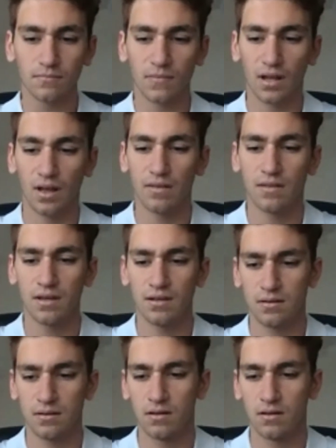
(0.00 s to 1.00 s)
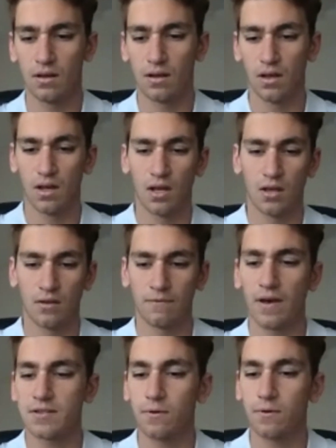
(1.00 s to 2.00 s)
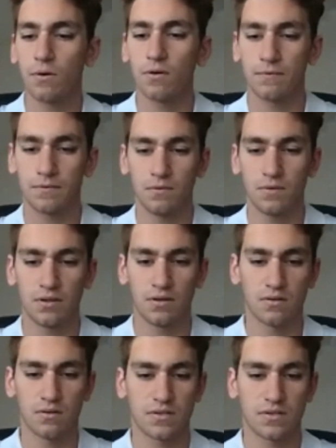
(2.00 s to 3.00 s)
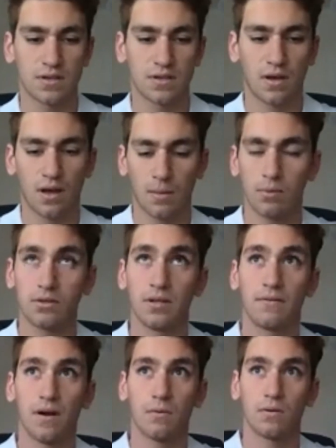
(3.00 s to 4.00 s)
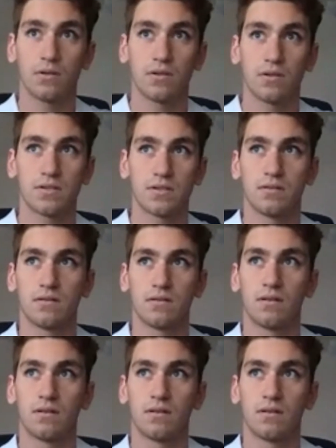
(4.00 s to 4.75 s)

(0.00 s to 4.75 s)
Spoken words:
And then fast forward a few years, I believe I was in